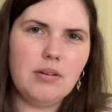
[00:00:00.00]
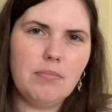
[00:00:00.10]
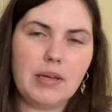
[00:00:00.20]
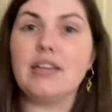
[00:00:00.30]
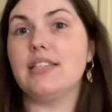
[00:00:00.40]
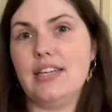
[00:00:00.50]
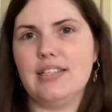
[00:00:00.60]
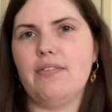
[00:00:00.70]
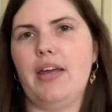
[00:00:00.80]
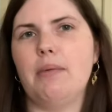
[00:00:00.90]
because he
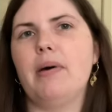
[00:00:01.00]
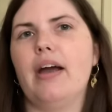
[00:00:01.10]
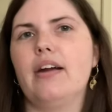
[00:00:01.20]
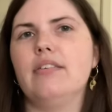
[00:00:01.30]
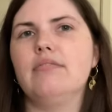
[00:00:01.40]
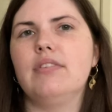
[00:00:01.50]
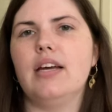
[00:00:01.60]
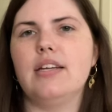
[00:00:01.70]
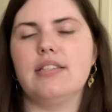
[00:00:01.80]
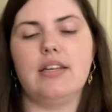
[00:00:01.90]
is a vampire
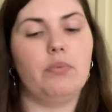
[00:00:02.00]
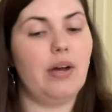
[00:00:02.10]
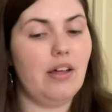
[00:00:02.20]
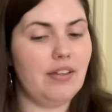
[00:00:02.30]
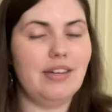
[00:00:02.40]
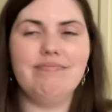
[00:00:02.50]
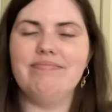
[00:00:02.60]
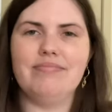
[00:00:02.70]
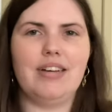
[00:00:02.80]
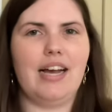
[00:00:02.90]
and he said, well then,
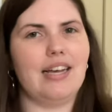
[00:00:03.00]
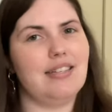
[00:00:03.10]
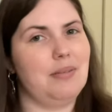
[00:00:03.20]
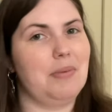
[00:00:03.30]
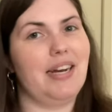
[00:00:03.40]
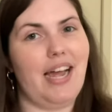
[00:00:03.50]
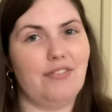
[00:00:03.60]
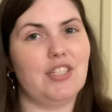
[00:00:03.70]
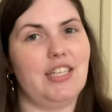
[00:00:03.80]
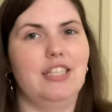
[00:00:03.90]
I guess I'm gonna have
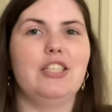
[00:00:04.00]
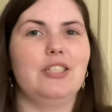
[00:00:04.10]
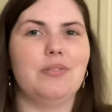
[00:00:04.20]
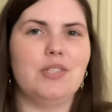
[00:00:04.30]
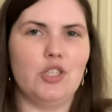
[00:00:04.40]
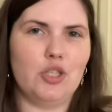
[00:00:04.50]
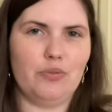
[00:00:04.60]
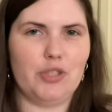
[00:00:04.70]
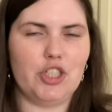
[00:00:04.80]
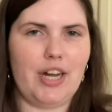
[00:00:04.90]
to kill you since you've
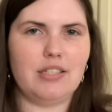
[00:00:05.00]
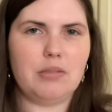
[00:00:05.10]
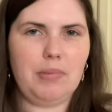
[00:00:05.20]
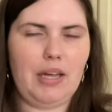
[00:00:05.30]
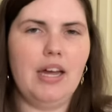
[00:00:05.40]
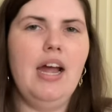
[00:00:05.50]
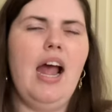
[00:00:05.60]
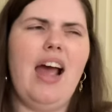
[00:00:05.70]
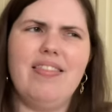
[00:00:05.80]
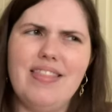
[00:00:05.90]
rejected me.
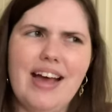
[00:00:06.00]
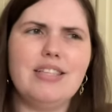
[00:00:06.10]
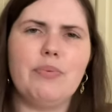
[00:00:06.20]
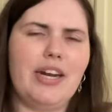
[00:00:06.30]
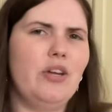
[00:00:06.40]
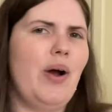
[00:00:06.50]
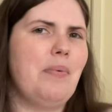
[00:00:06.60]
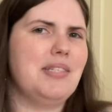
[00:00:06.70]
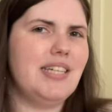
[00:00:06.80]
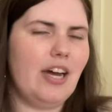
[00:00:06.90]
And that's when I knew I
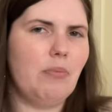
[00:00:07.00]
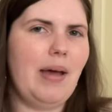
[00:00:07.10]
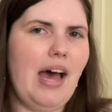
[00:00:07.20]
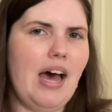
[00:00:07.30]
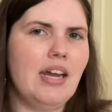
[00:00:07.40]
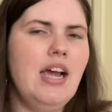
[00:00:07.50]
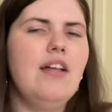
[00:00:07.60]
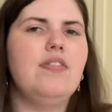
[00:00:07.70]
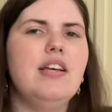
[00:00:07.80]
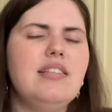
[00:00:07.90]
was down bad.
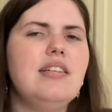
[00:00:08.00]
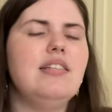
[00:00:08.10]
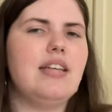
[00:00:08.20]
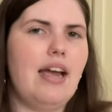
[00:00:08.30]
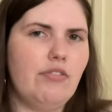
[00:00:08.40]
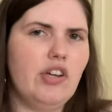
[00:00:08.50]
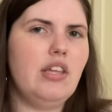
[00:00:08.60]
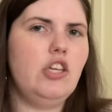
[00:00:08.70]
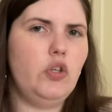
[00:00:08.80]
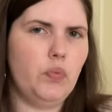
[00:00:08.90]
This is
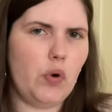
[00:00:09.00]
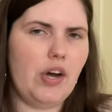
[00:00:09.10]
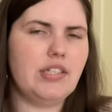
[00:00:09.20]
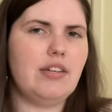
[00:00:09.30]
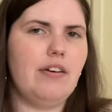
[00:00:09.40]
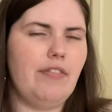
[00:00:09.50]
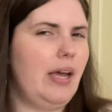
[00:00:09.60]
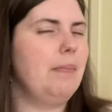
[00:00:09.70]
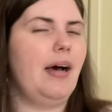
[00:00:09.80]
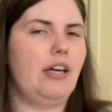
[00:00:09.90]
everything you want a
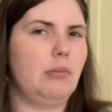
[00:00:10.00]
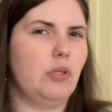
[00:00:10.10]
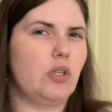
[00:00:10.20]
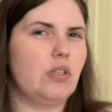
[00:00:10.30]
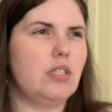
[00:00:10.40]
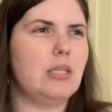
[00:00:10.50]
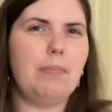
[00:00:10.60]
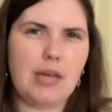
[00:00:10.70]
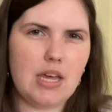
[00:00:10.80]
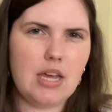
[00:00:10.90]
vampire book to
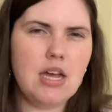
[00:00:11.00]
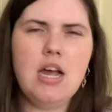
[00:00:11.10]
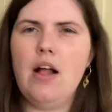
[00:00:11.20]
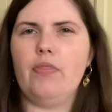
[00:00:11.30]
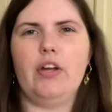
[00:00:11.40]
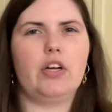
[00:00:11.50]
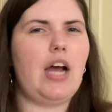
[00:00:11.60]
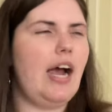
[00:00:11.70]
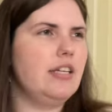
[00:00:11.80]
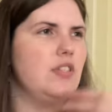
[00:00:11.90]
be. They're
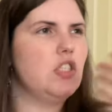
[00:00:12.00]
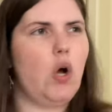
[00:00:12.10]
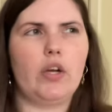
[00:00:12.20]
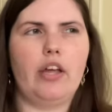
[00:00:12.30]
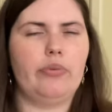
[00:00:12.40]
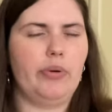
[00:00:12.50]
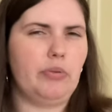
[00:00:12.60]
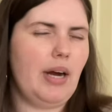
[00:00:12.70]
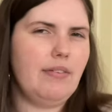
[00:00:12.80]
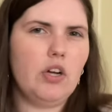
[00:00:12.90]
kind of stalking through
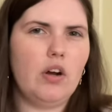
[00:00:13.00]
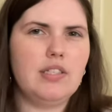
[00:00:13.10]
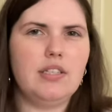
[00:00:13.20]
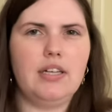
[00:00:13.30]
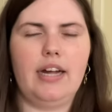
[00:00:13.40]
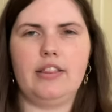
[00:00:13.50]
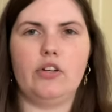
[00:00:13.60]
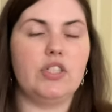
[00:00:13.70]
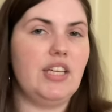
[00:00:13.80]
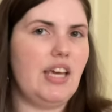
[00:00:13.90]
graveyards at night. They're
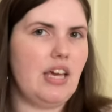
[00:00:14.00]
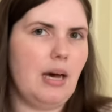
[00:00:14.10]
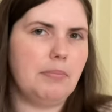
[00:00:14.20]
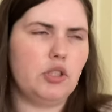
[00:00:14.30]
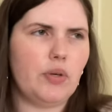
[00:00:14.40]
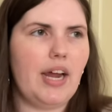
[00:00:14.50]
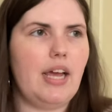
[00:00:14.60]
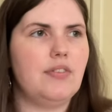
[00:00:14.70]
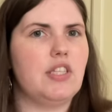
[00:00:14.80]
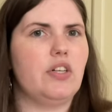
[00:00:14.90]
digging up
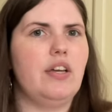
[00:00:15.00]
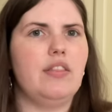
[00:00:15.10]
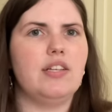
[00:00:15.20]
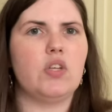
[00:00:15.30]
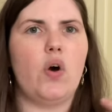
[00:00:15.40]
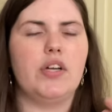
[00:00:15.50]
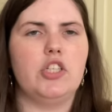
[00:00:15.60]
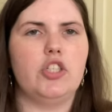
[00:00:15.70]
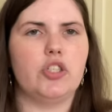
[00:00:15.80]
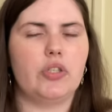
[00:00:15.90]
graves. They're in these
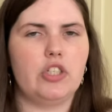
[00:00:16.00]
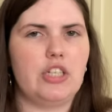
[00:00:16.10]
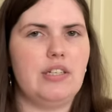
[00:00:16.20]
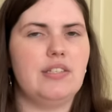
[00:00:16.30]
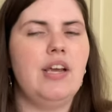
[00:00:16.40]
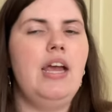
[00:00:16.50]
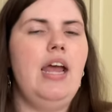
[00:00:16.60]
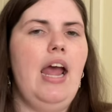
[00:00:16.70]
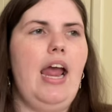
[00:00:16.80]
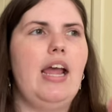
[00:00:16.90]
haunted churches.
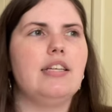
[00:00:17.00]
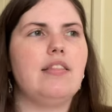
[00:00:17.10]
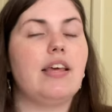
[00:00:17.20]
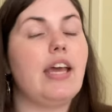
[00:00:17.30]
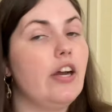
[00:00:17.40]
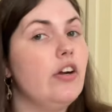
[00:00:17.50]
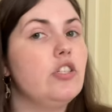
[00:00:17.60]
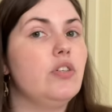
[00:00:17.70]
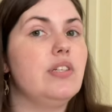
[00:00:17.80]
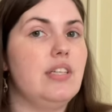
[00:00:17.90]
And the
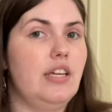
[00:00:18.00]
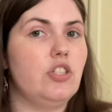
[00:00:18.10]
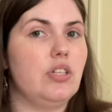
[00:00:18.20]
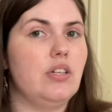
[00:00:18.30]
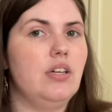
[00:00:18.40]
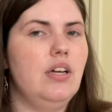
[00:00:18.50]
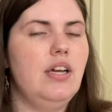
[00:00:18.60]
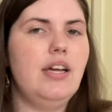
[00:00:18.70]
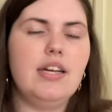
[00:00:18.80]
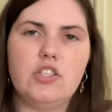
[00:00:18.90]
characterization
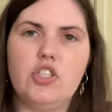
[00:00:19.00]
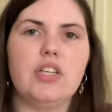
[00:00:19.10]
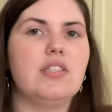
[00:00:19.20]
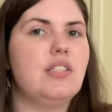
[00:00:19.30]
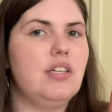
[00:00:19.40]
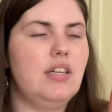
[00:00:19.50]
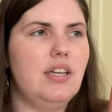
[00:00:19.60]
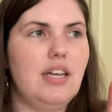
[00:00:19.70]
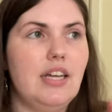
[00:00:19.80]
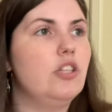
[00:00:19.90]
is just
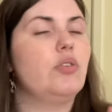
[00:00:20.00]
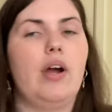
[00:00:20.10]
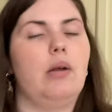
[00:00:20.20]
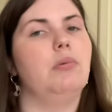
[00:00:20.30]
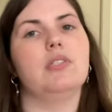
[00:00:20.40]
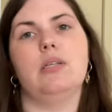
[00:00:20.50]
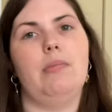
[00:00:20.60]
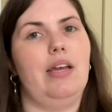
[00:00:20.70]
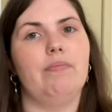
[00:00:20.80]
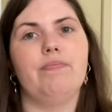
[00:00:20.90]
incredible to me.